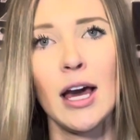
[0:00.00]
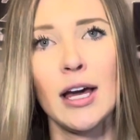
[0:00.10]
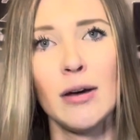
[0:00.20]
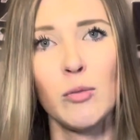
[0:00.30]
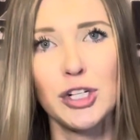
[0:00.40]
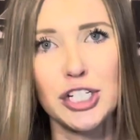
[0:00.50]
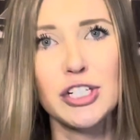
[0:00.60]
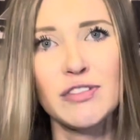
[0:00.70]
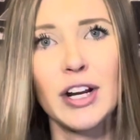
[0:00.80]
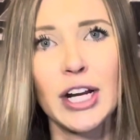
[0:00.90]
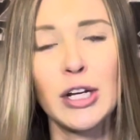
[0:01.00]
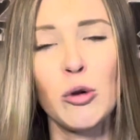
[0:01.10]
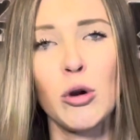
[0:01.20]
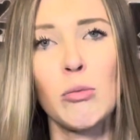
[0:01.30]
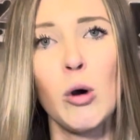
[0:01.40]
which is very
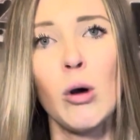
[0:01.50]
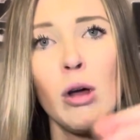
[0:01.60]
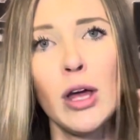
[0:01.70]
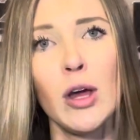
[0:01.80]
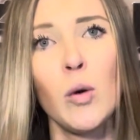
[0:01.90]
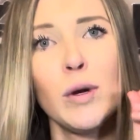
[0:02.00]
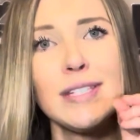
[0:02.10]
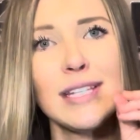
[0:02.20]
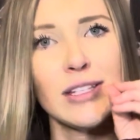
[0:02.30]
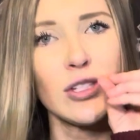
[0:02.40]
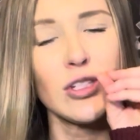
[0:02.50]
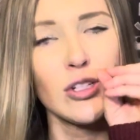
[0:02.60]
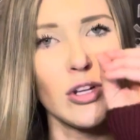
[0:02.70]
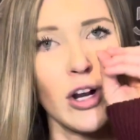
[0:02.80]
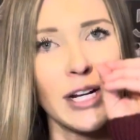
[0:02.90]
normal. Once it's
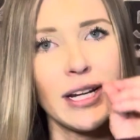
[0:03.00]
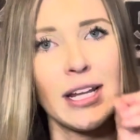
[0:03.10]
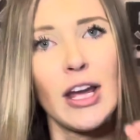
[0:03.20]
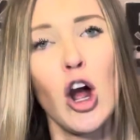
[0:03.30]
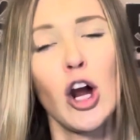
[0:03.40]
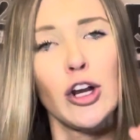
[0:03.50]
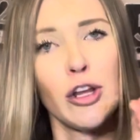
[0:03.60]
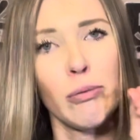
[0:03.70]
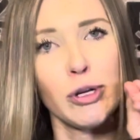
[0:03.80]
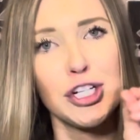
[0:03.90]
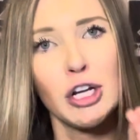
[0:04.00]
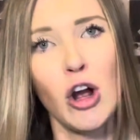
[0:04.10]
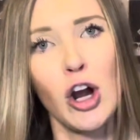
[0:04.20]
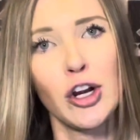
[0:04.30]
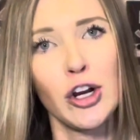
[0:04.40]
starting to get hard, they're pushing
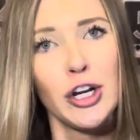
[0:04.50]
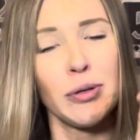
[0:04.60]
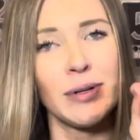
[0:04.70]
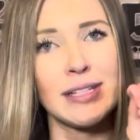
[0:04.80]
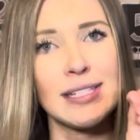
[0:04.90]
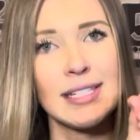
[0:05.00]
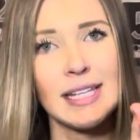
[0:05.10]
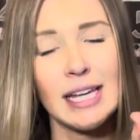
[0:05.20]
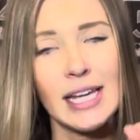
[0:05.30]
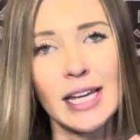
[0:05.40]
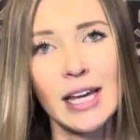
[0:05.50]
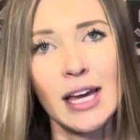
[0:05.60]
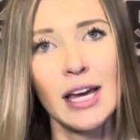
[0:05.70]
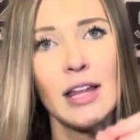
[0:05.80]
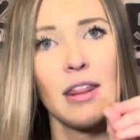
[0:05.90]
harder and you can see
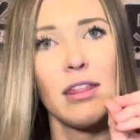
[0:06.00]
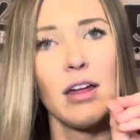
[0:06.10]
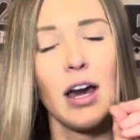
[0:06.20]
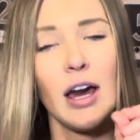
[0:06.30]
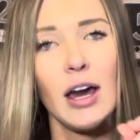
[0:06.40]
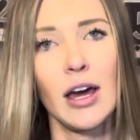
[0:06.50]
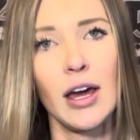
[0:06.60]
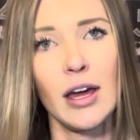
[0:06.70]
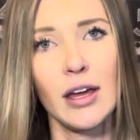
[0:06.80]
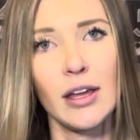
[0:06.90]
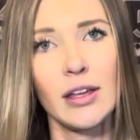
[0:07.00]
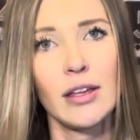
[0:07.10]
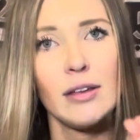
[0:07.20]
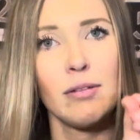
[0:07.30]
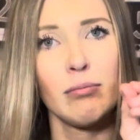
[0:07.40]
the
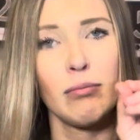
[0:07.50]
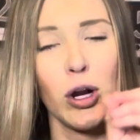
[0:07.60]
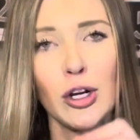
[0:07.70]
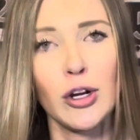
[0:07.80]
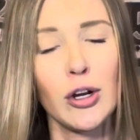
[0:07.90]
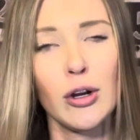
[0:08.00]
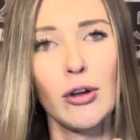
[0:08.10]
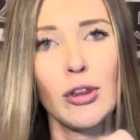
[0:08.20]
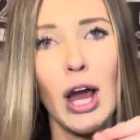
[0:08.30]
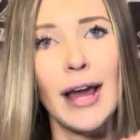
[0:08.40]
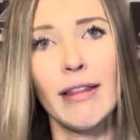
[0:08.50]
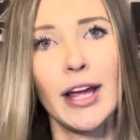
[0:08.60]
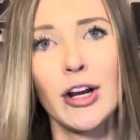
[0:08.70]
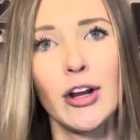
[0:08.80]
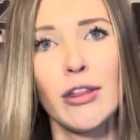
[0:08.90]
marker or the
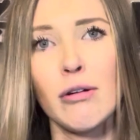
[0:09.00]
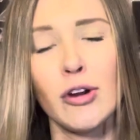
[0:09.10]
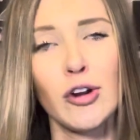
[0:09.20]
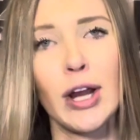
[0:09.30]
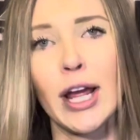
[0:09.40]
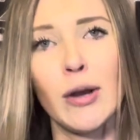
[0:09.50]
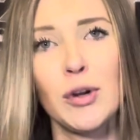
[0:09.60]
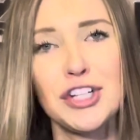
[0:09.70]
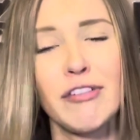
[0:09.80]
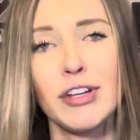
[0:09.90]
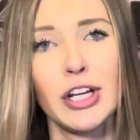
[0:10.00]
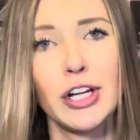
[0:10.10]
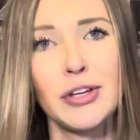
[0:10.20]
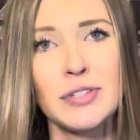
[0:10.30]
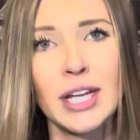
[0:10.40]
highlighter, the crayon, whichever they're
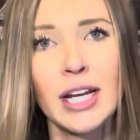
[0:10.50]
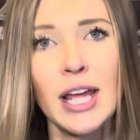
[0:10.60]
using,